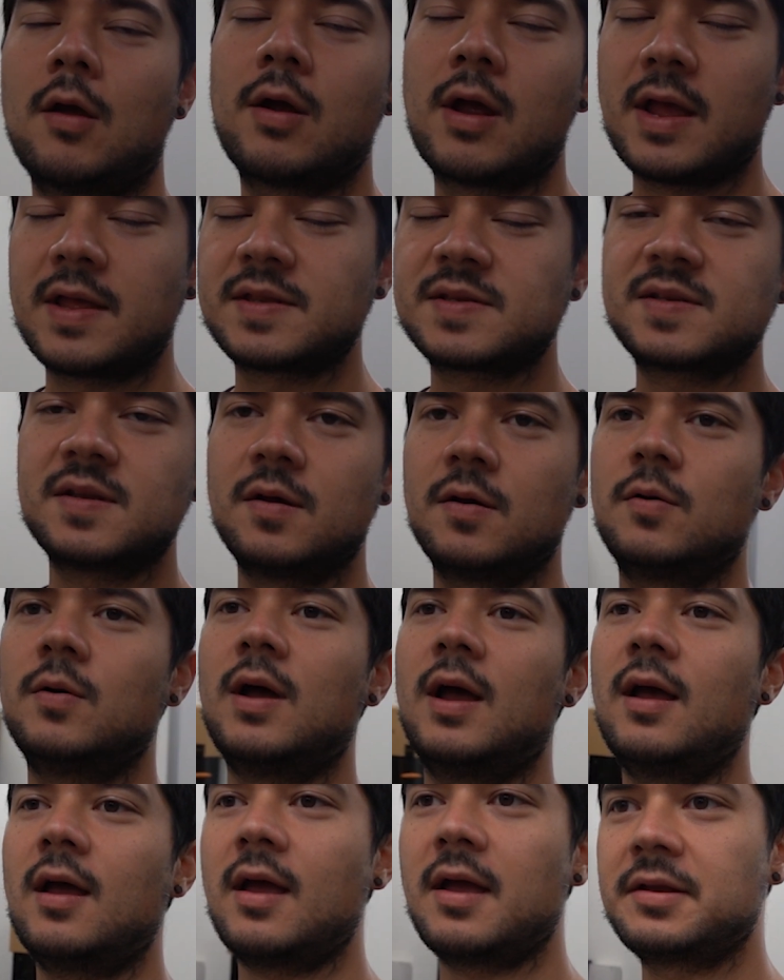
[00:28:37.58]
All right, so
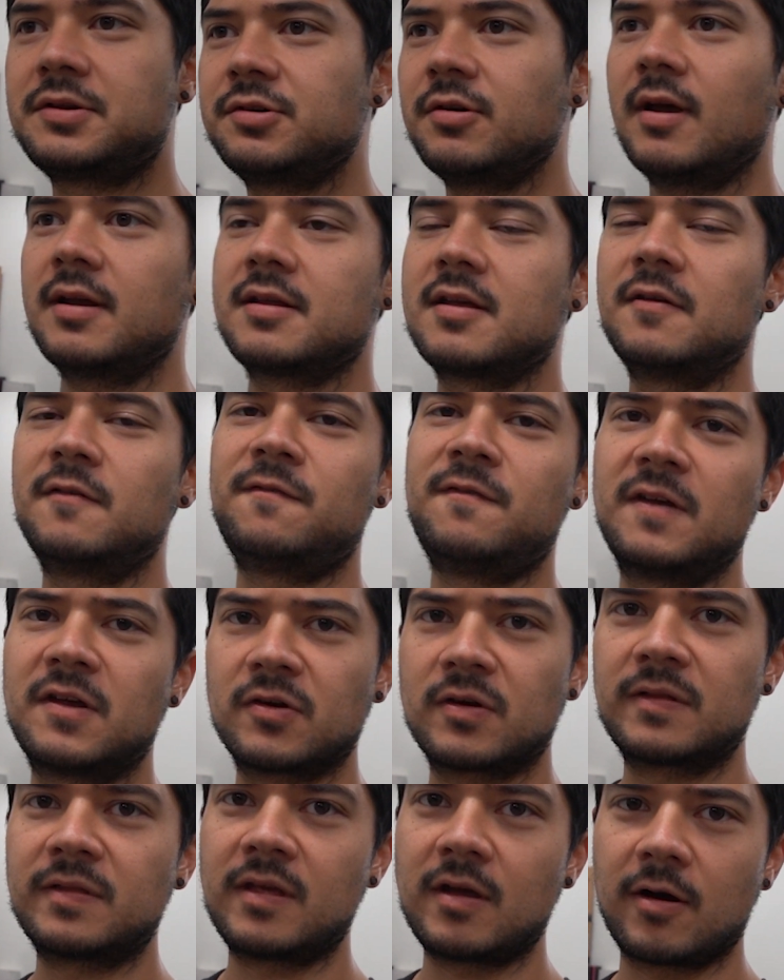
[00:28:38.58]
I tried
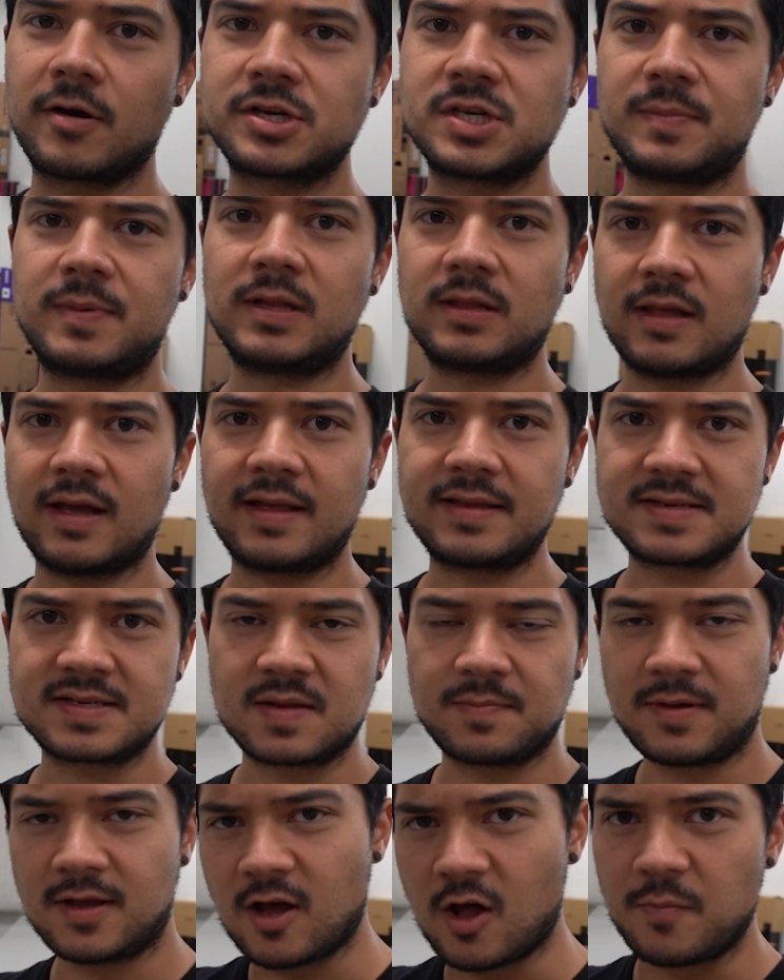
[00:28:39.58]
configuring the R G B lights to
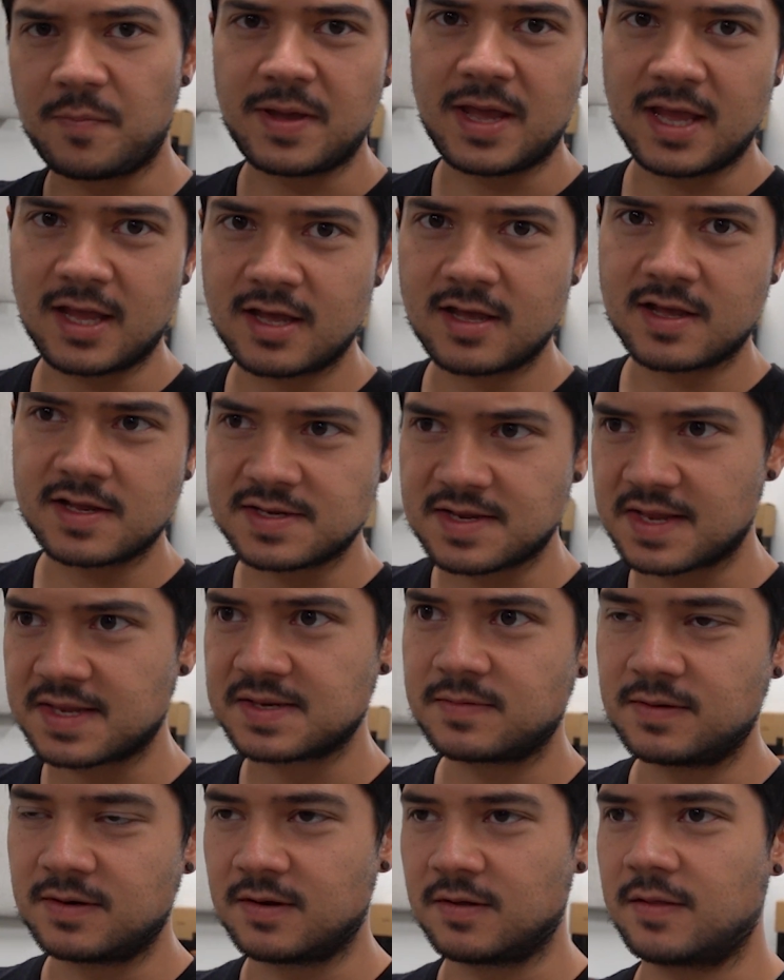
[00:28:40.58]
be all pink because that's,
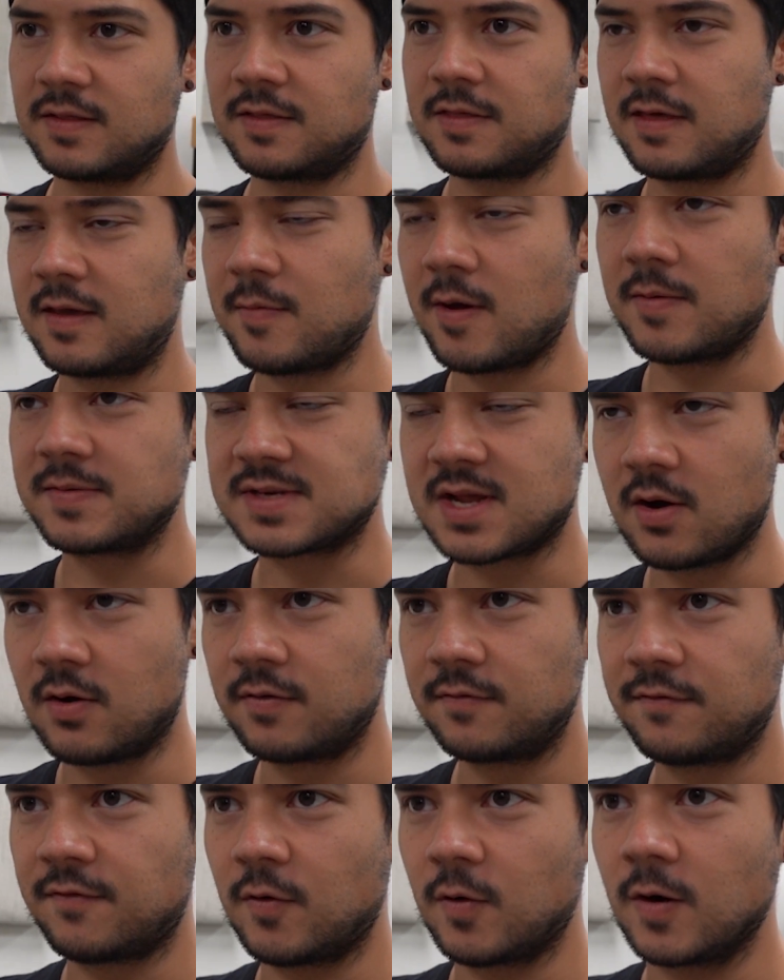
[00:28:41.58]
you know, the theme I was
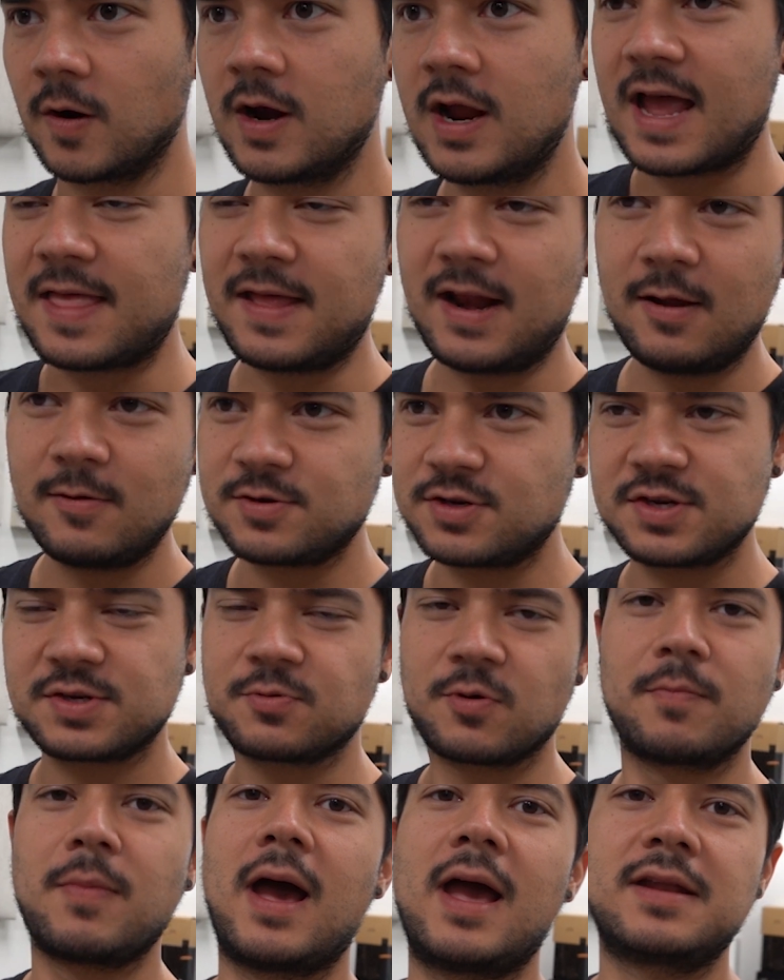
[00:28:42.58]
going for. And then I was just
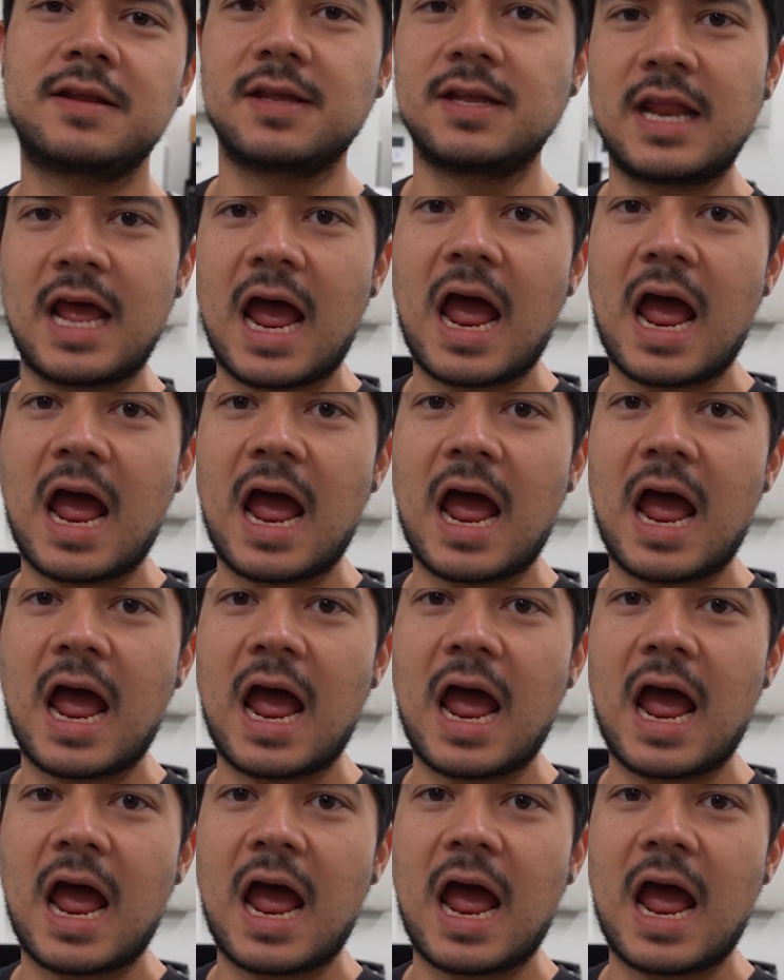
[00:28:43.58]
reminded